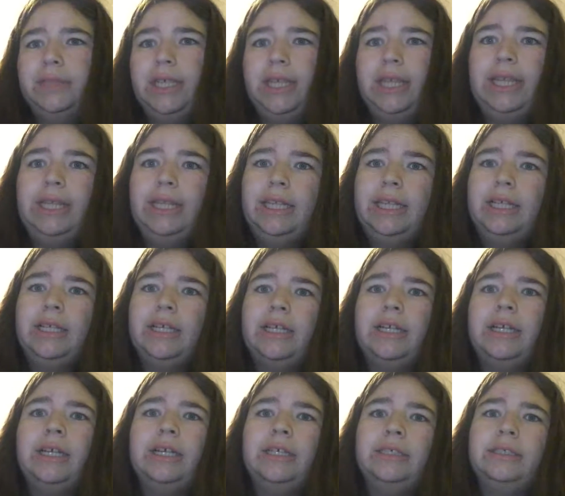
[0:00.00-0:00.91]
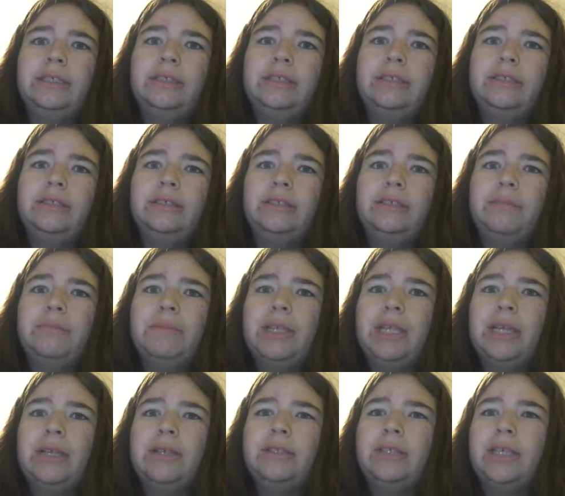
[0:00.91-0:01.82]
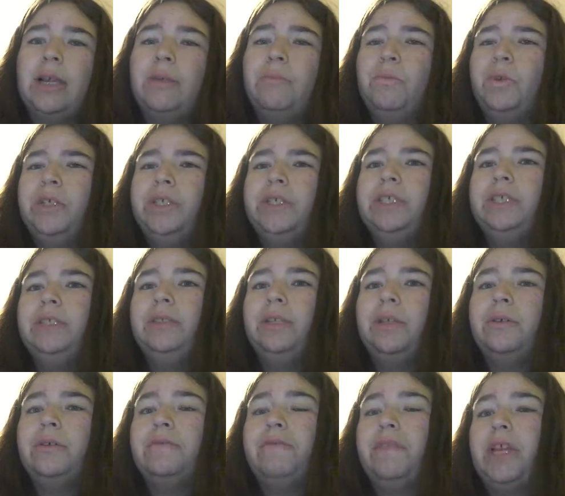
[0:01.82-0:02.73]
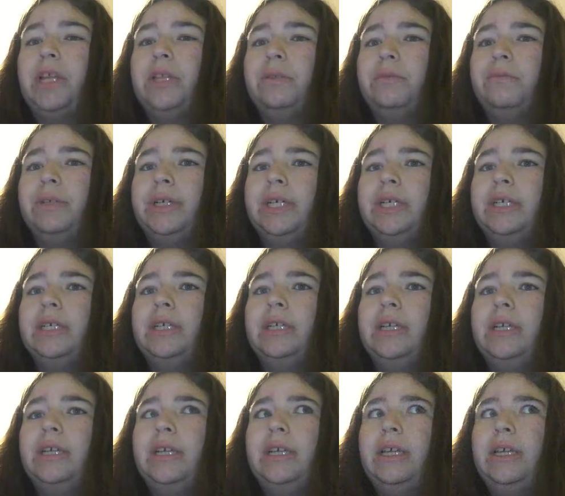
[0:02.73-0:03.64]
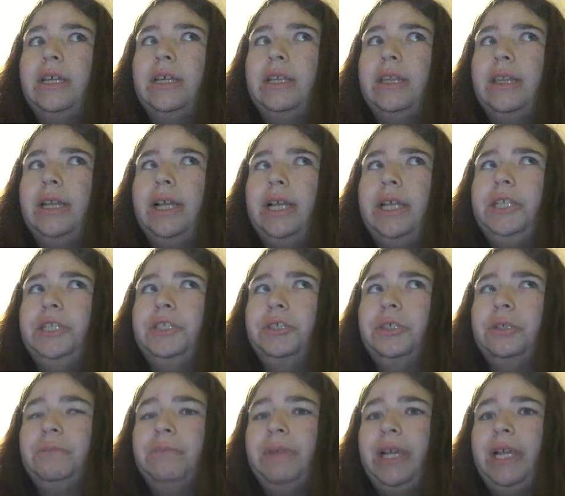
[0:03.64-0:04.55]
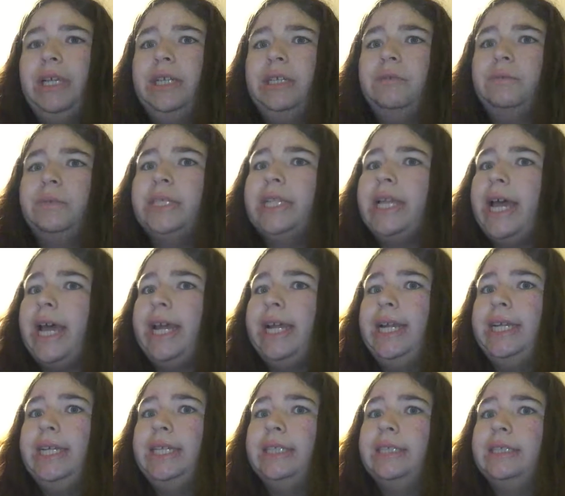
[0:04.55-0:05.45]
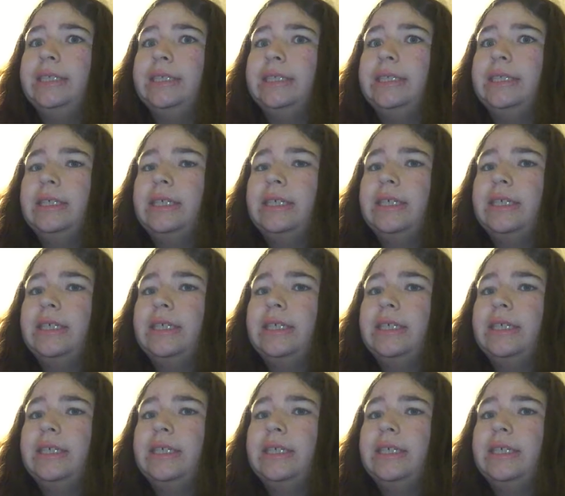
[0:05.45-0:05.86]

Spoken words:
I think they could have done something else. I'm wondering though if that's where Lady Tremaine was hiding,